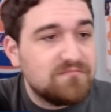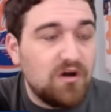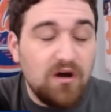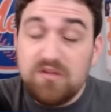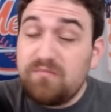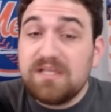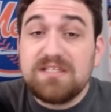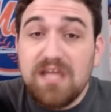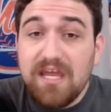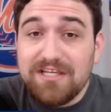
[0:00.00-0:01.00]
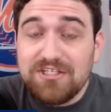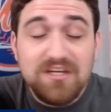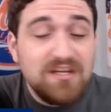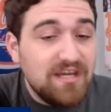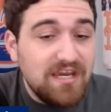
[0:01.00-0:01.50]
on the big stage.
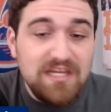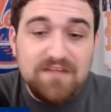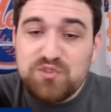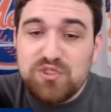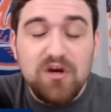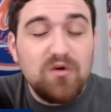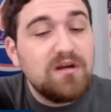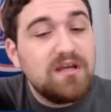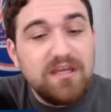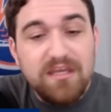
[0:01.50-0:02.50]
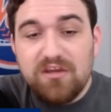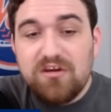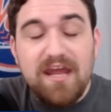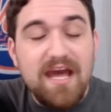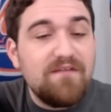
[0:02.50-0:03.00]
And if so, he
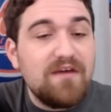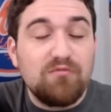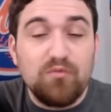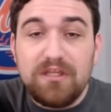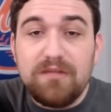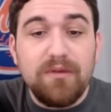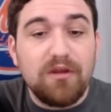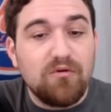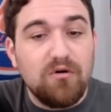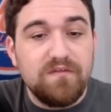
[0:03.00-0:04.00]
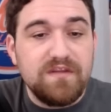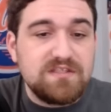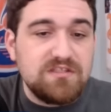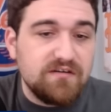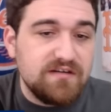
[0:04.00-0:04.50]
could have a really big role in this
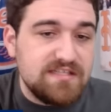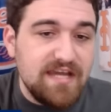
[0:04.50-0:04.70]
series.